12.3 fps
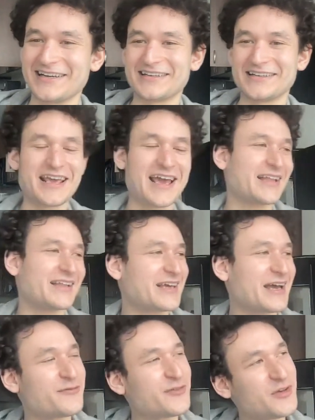yeah,
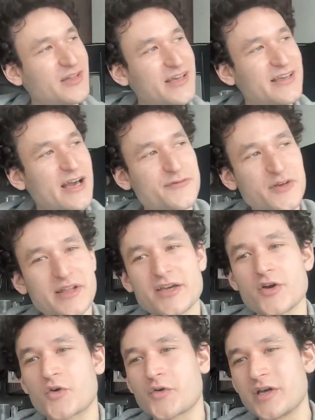like I feel like
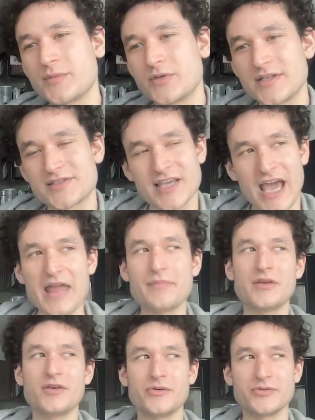agreeableness
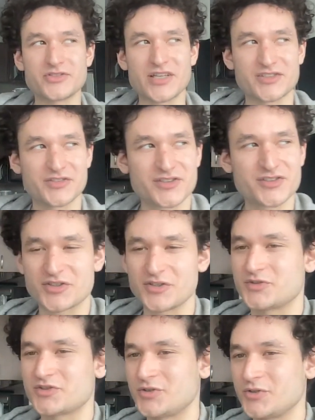can be used as an
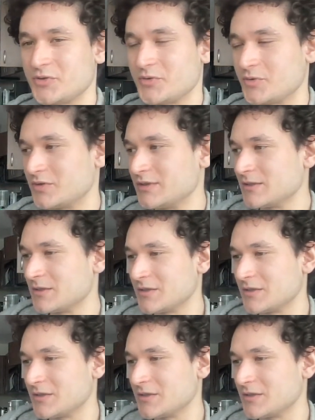excuse to